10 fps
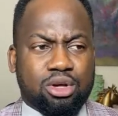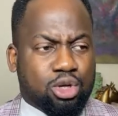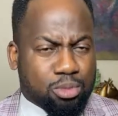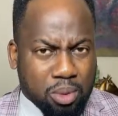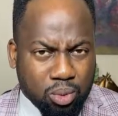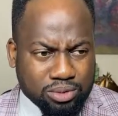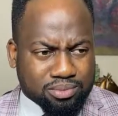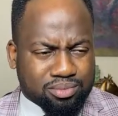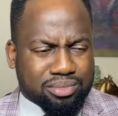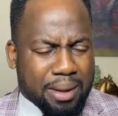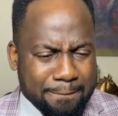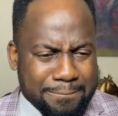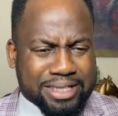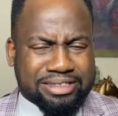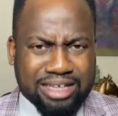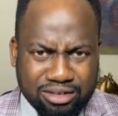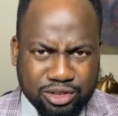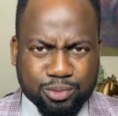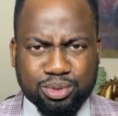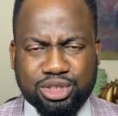Number 1, mental
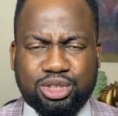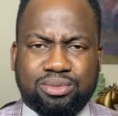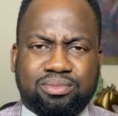disposition.